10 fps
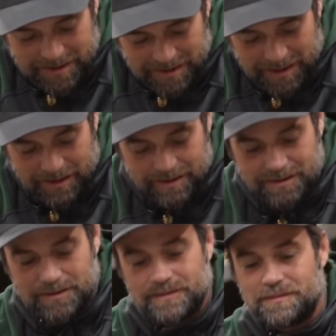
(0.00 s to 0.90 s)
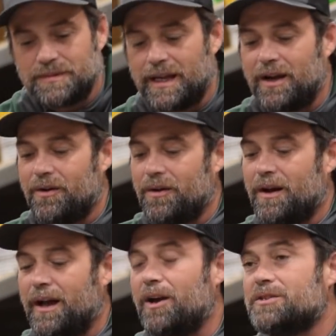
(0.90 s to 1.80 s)
seed. Now,
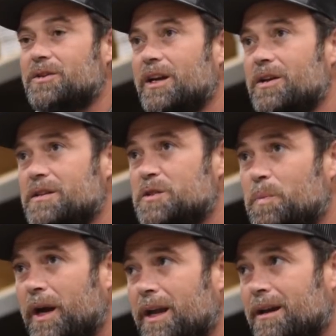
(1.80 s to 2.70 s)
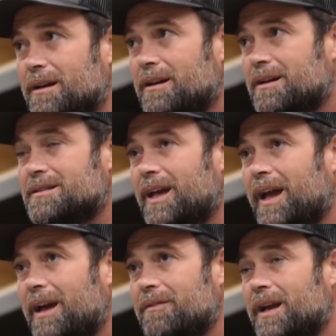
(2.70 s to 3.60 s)
I also carry the spike because I
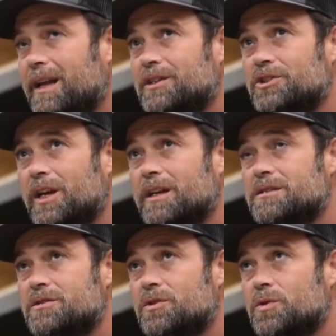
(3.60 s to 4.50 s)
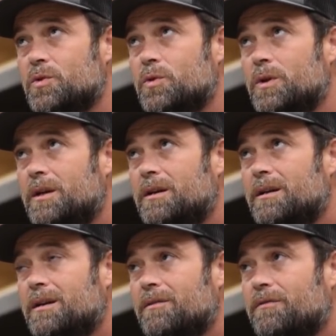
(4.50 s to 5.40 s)
haven't had a chance to
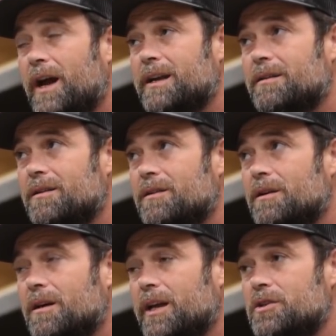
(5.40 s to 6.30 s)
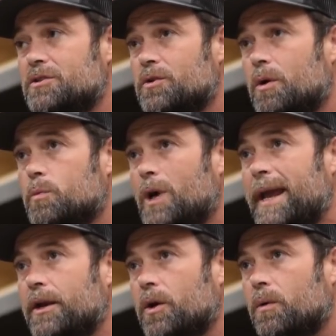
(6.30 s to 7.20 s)
find I used to throw a
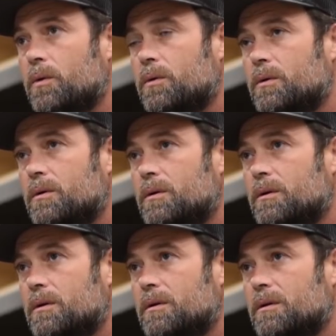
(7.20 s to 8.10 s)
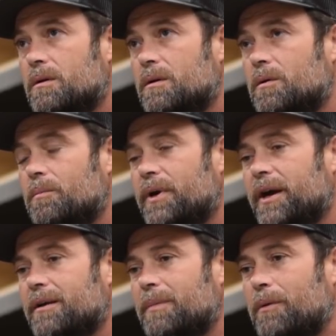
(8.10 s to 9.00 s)
Rhino,
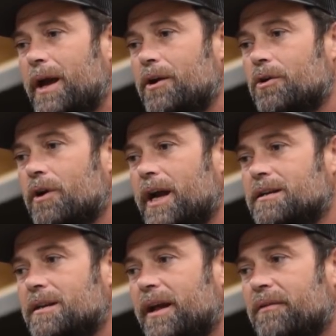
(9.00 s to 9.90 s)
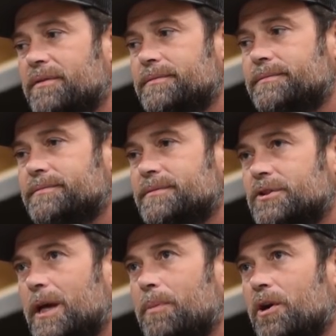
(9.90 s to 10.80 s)
but my Rhino cracked in half. So
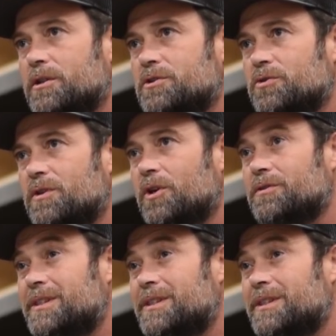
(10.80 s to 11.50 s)
that part is true. The old